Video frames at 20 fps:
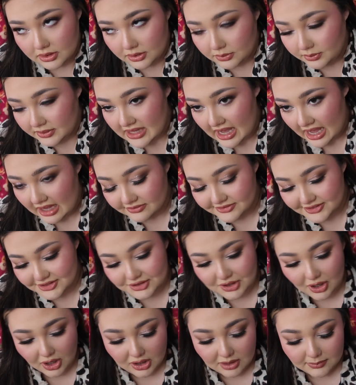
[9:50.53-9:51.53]
we have to
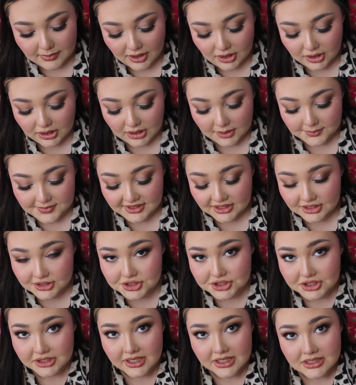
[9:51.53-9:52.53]
talk about her because
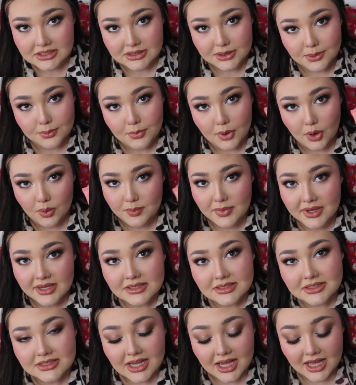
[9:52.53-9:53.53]
she is the
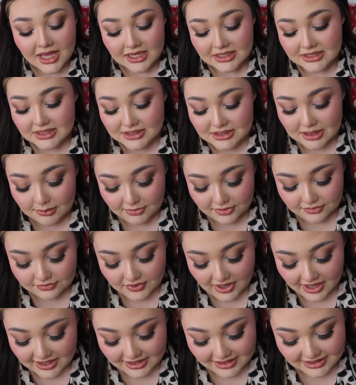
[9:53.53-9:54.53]
moment. The Summer
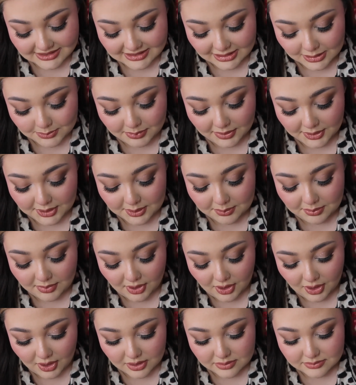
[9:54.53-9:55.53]
Fridays Lip Butter
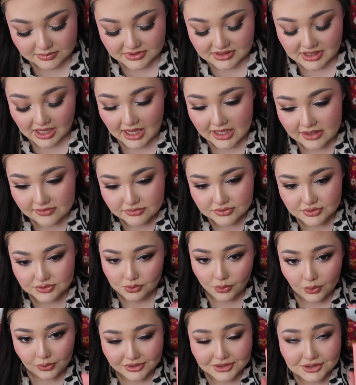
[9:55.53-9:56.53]
Balms. I've
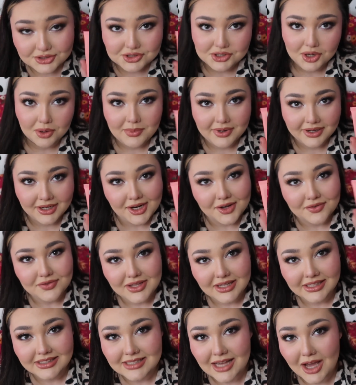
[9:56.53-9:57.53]
sold so many of
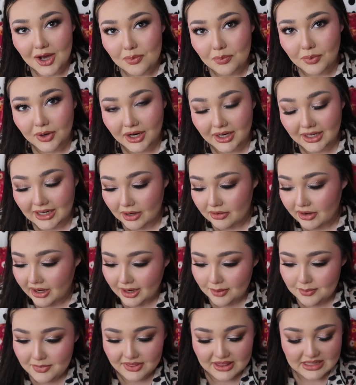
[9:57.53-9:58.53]
these at work. I
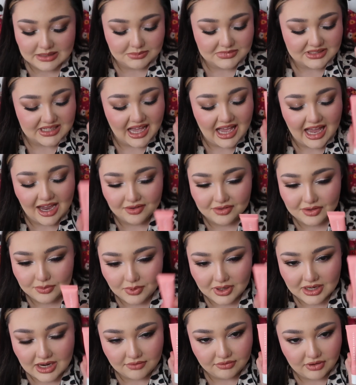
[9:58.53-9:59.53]
recommend them to
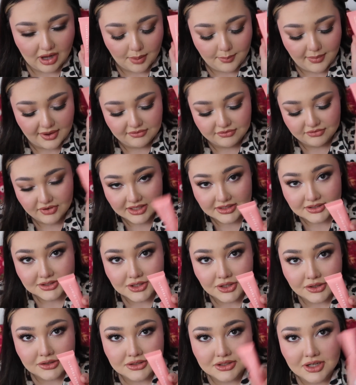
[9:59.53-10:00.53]
everyone. I've got my
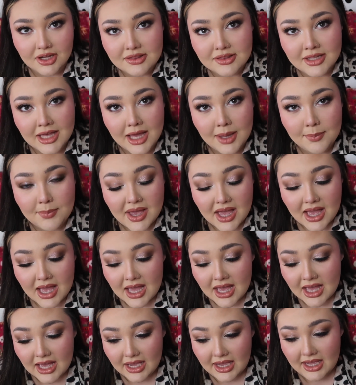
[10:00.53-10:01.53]
friends hooked on them,
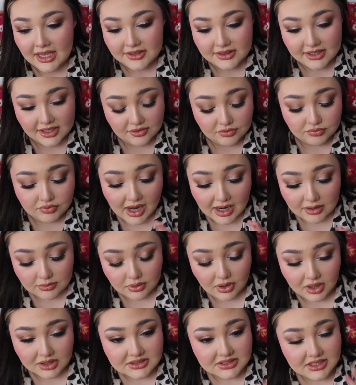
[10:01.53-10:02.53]
and they're
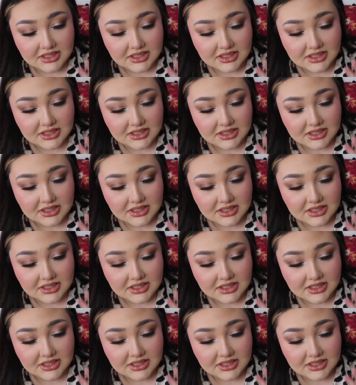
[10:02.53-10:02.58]
viral on